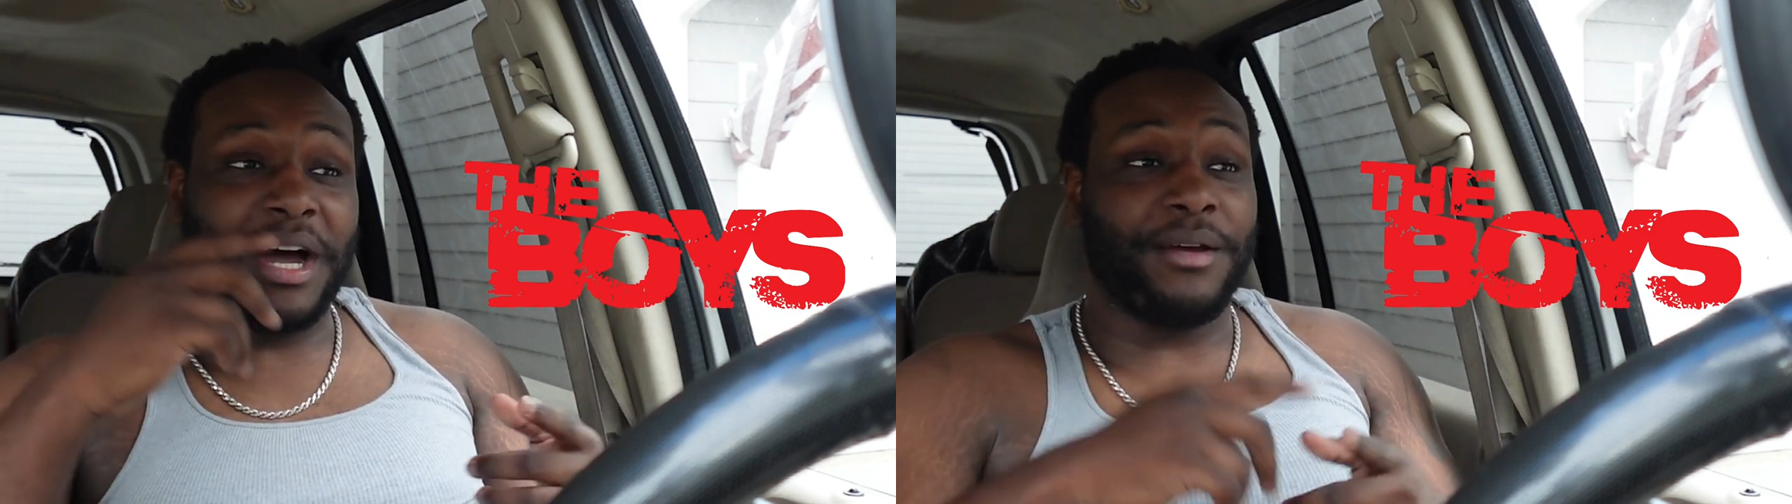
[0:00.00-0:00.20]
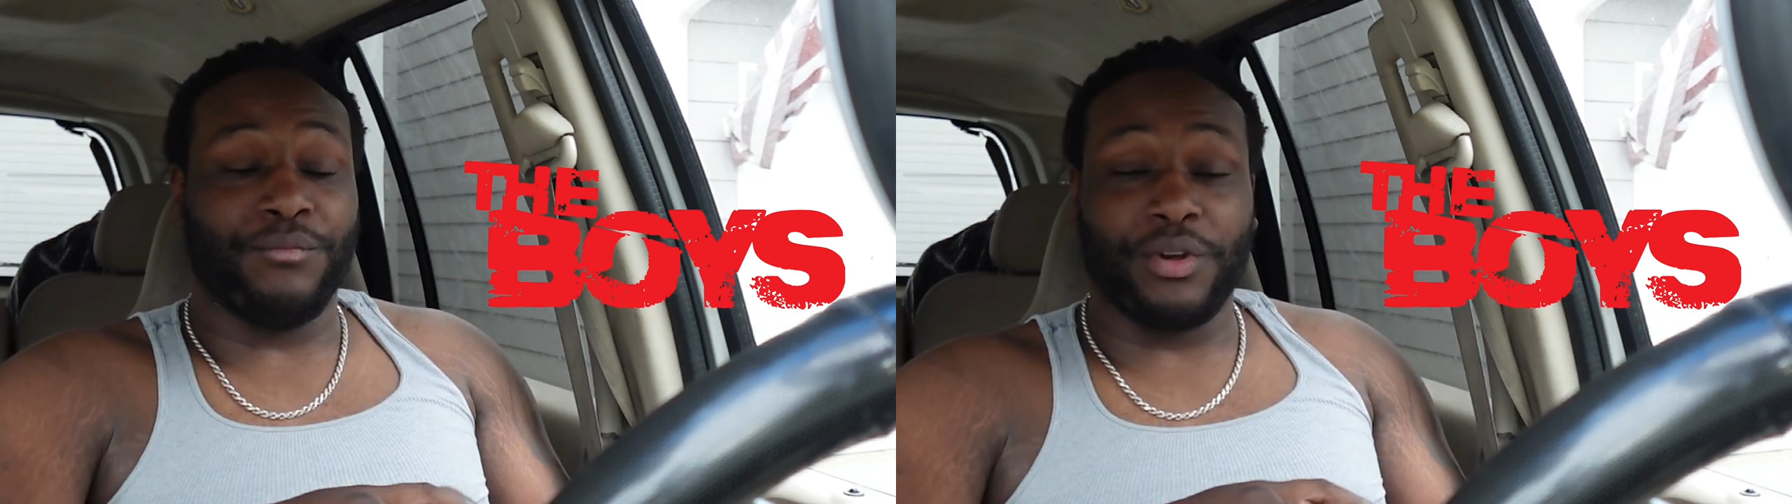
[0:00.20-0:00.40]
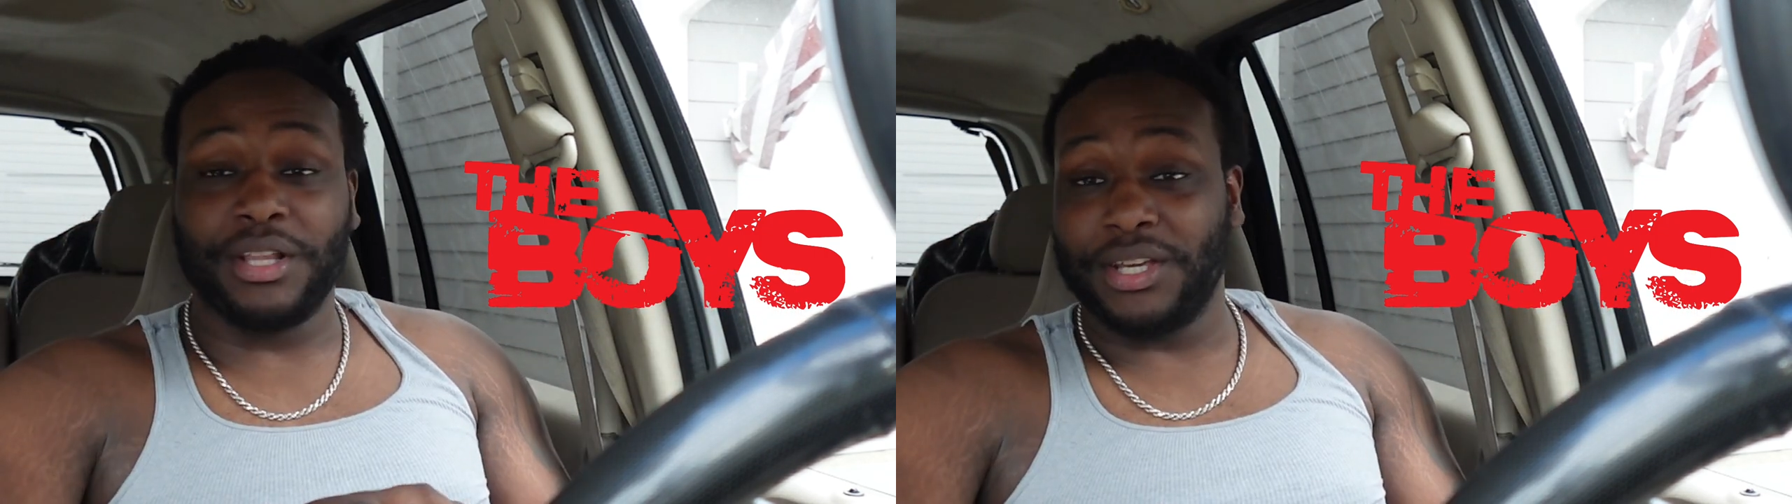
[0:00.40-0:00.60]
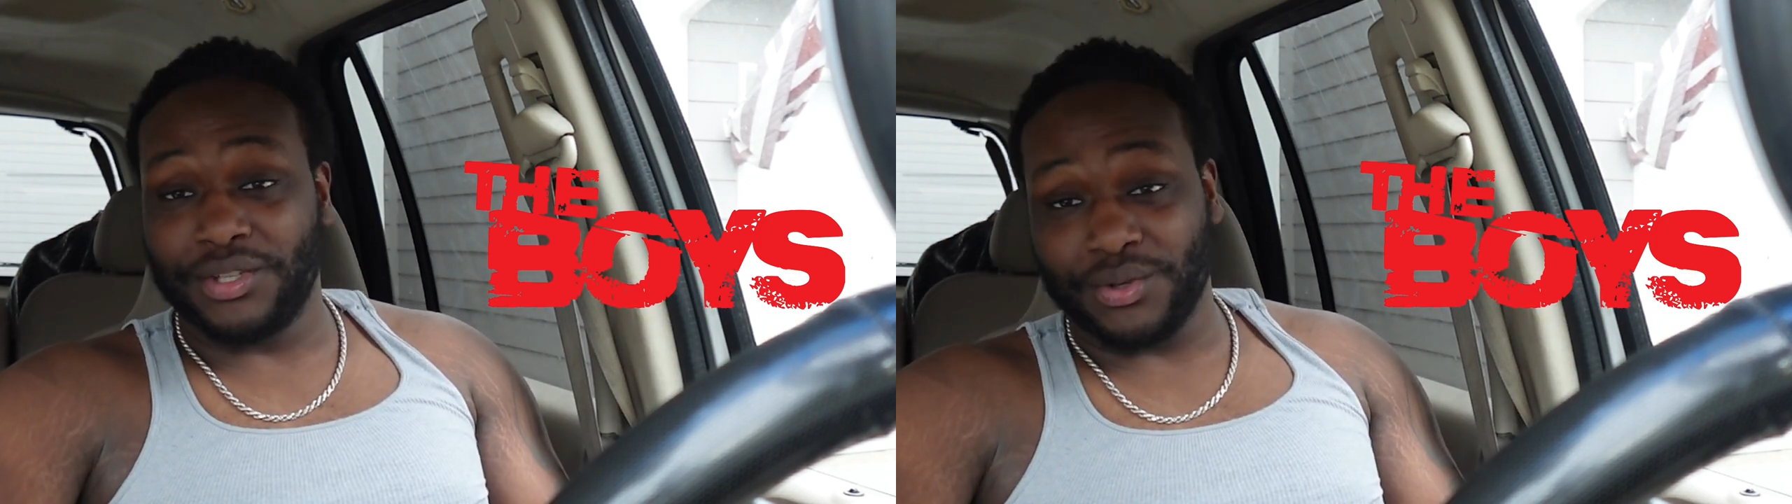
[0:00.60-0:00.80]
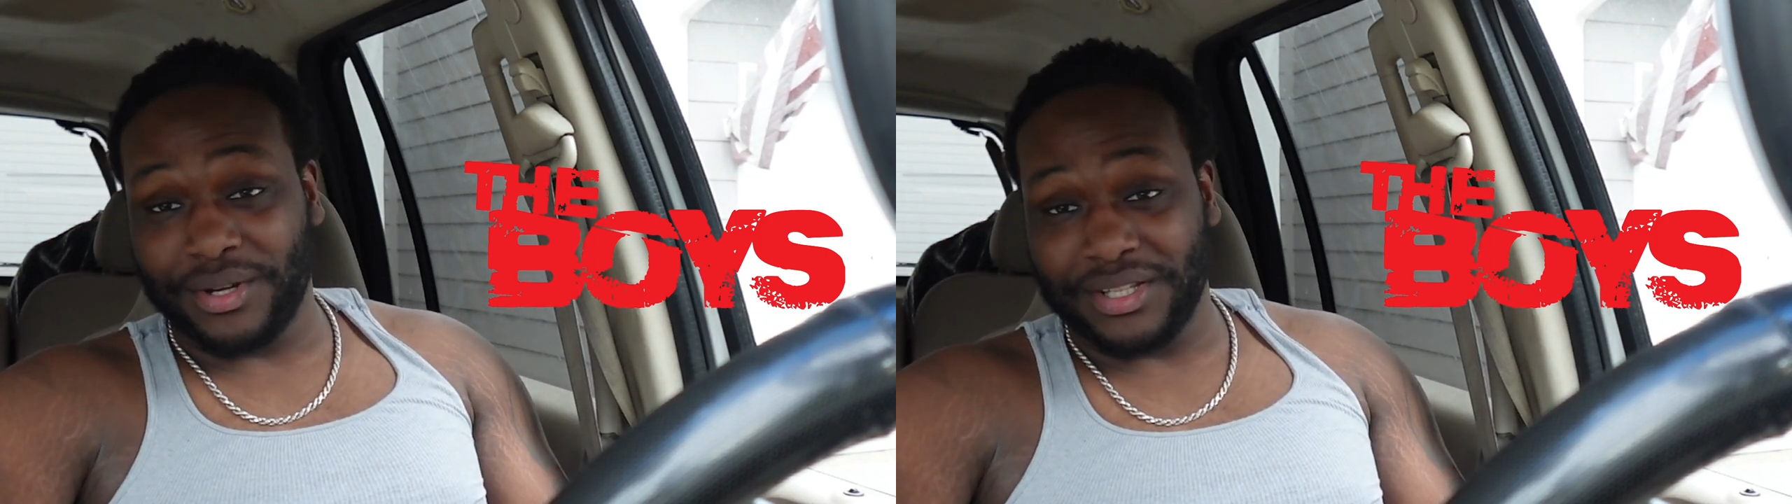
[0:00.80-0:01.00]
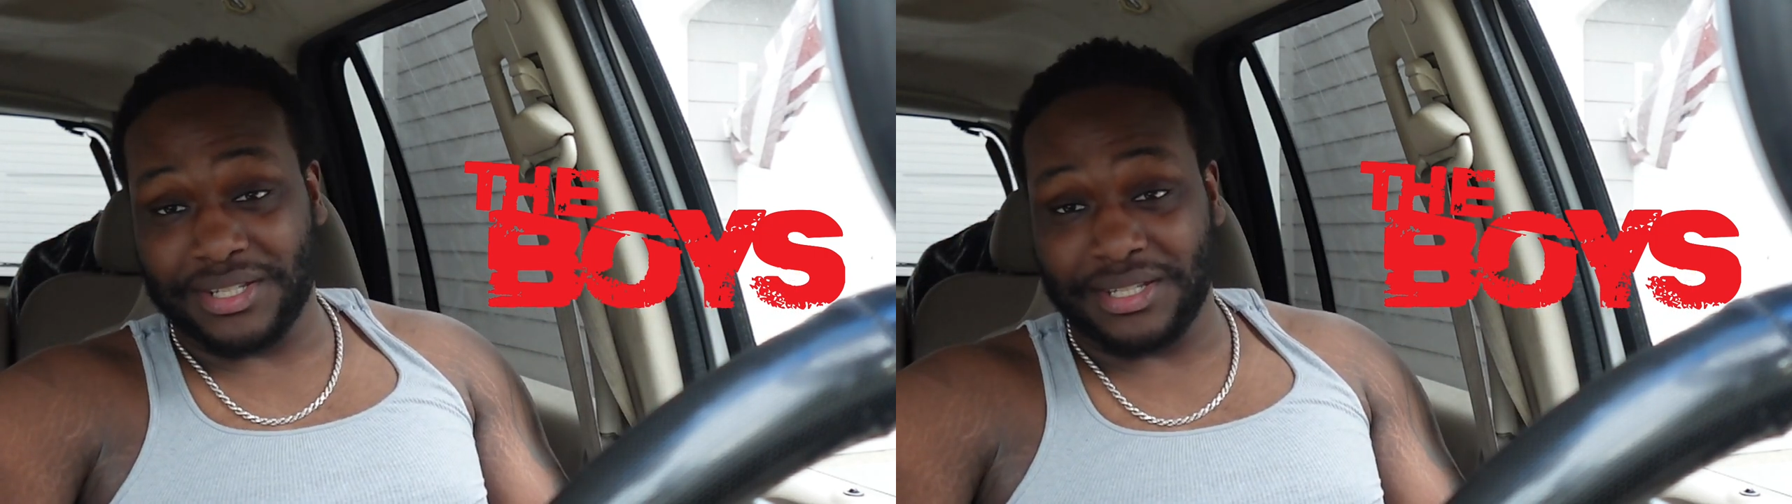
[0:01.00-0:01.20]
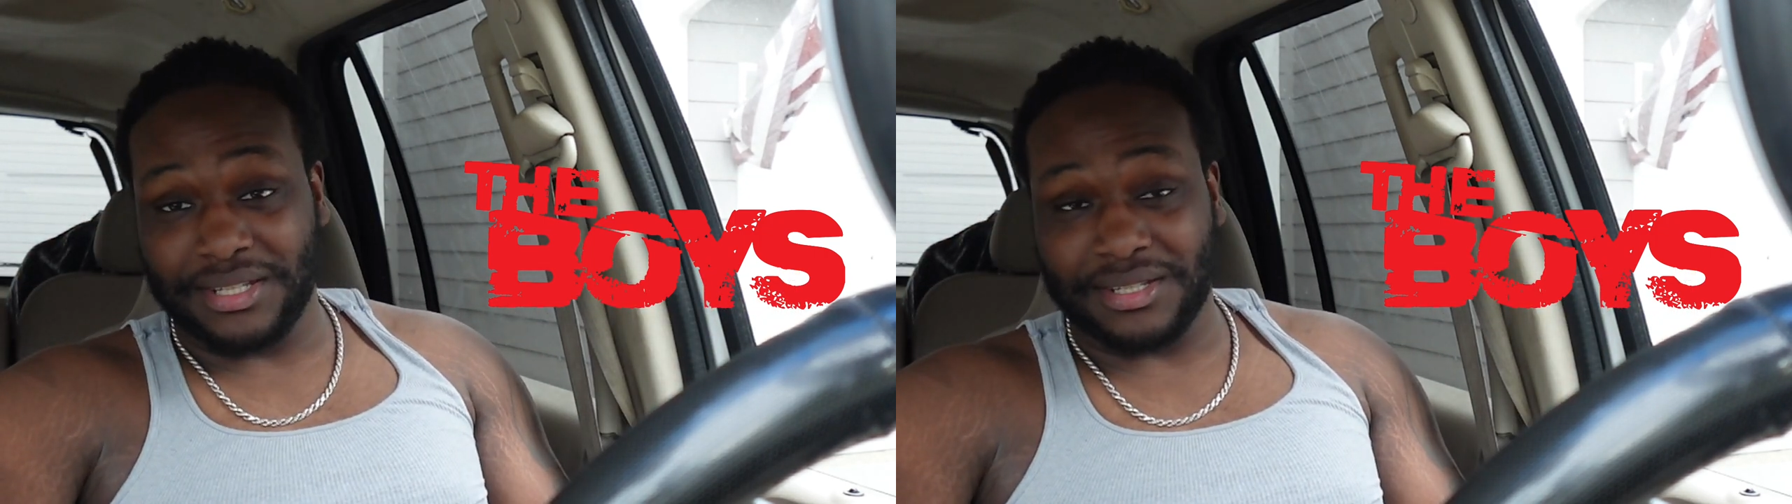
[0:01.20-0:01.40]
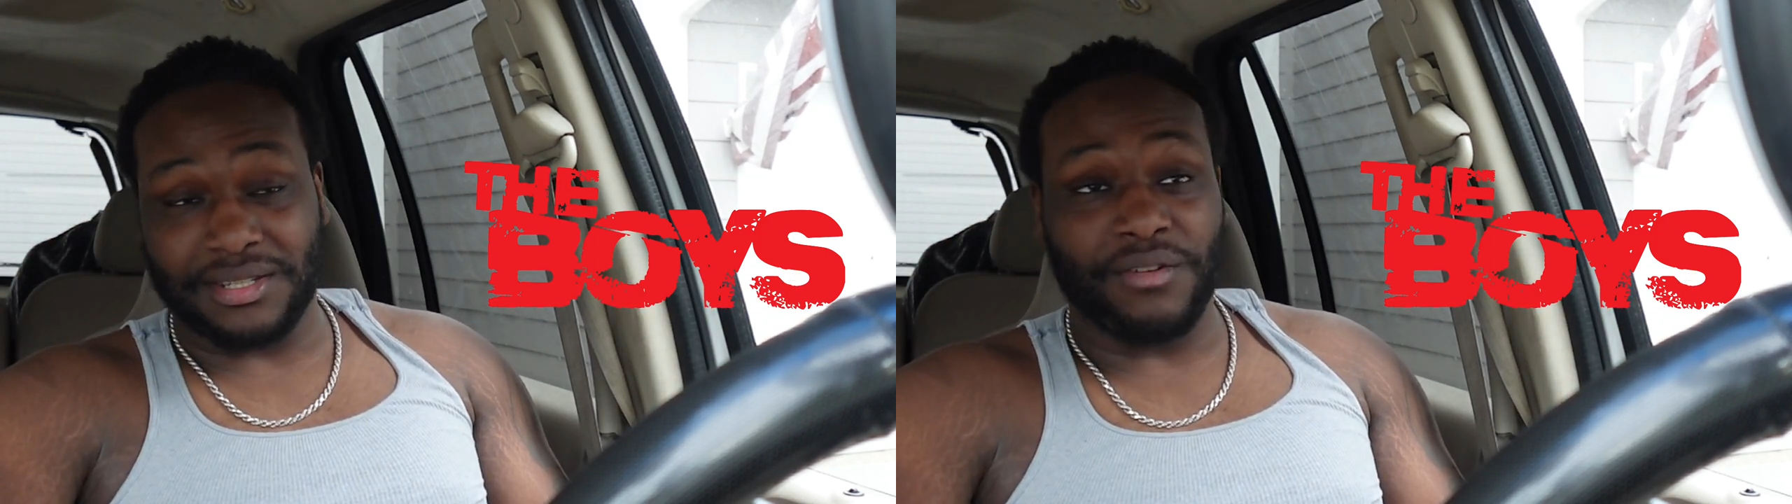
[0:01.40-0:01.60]
I am really enjoying this
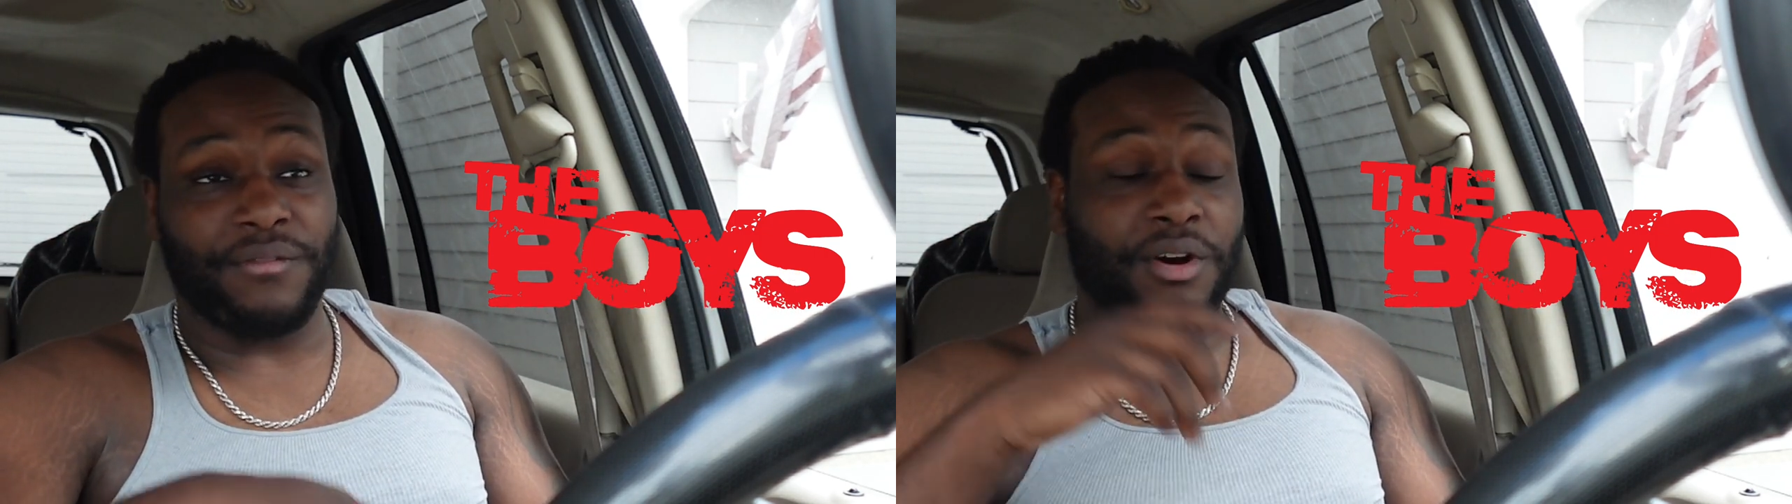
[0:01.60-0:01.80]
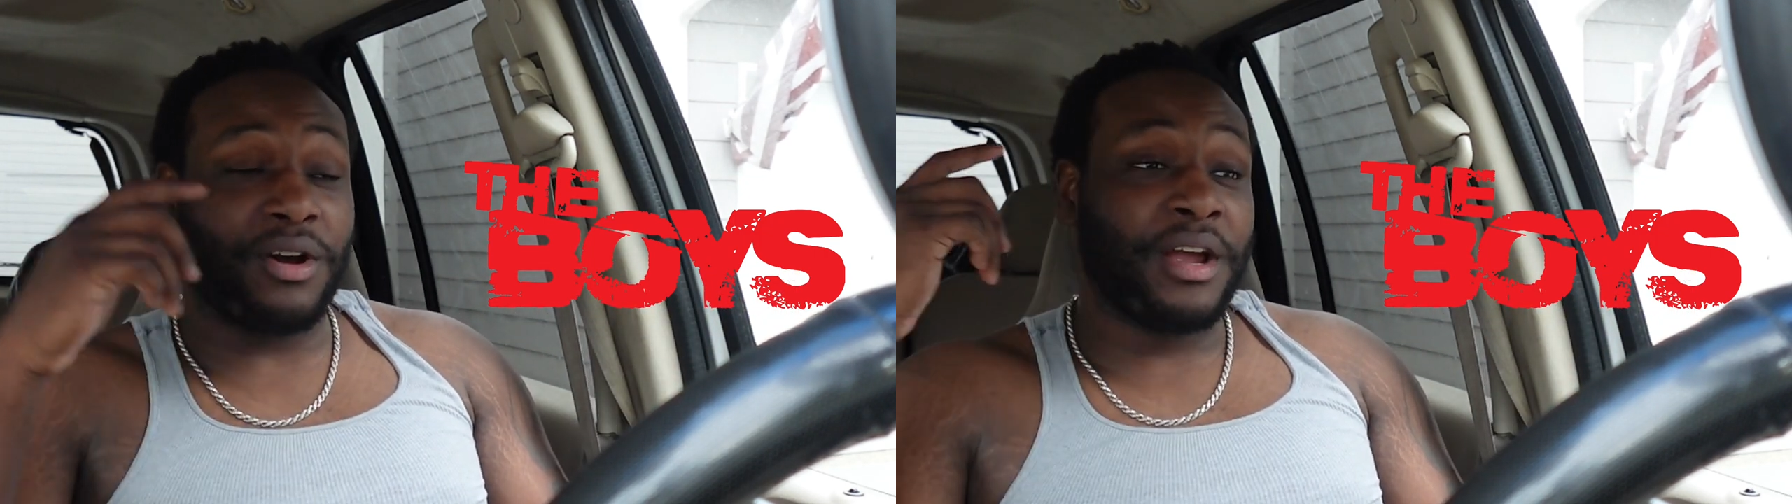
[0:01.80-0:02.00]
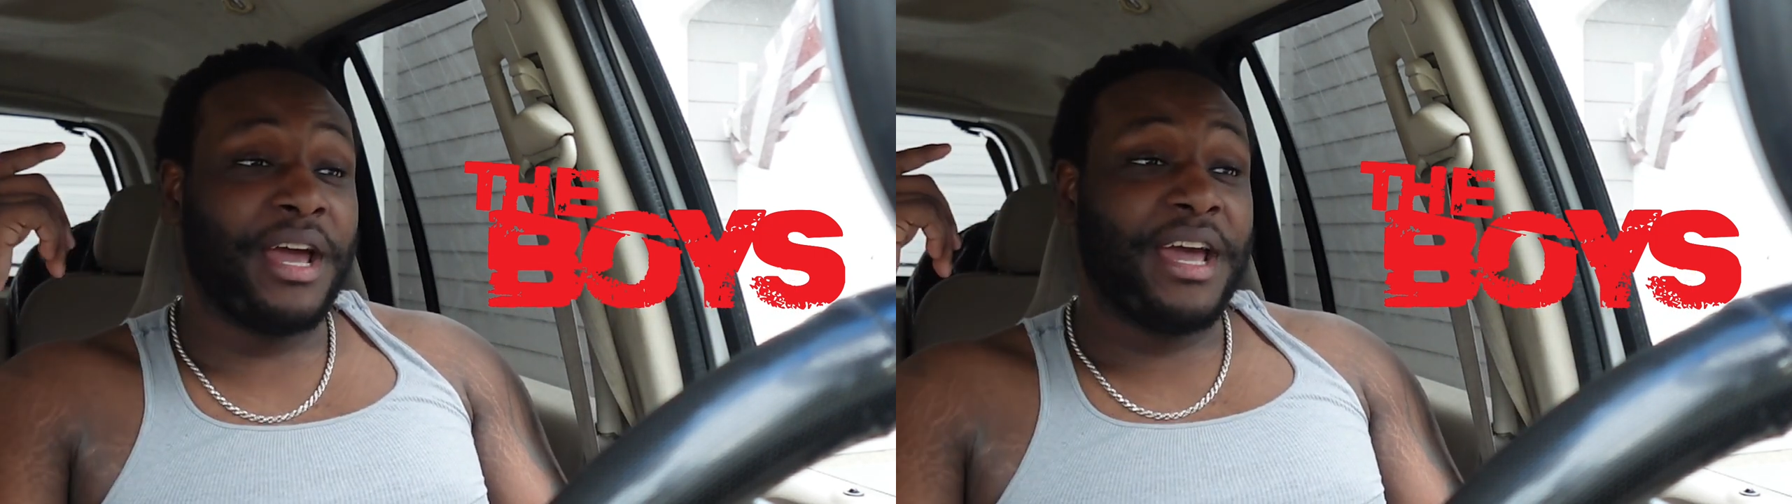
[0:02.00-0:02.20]
season so far.